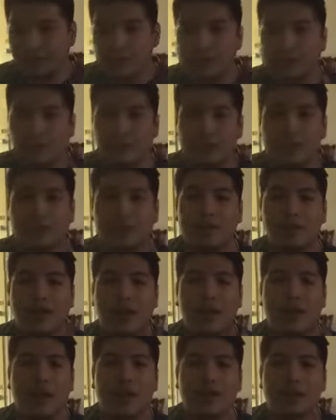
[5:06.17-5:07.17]
try to video
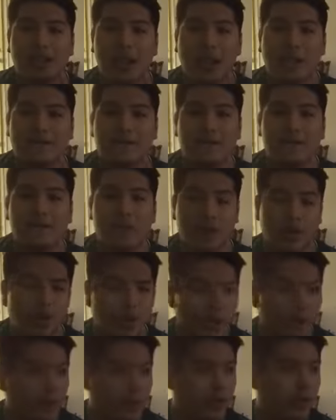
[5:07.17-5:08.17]
vlog on that
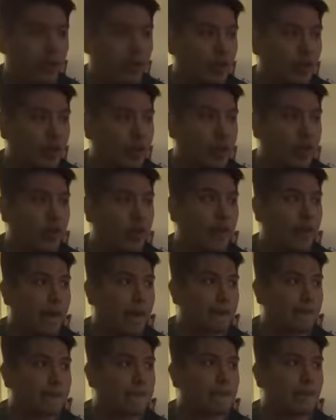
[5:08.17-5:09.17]
phone
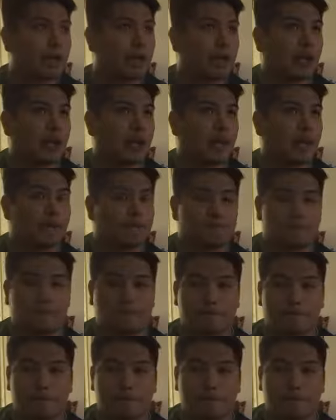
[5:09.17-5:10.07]
um,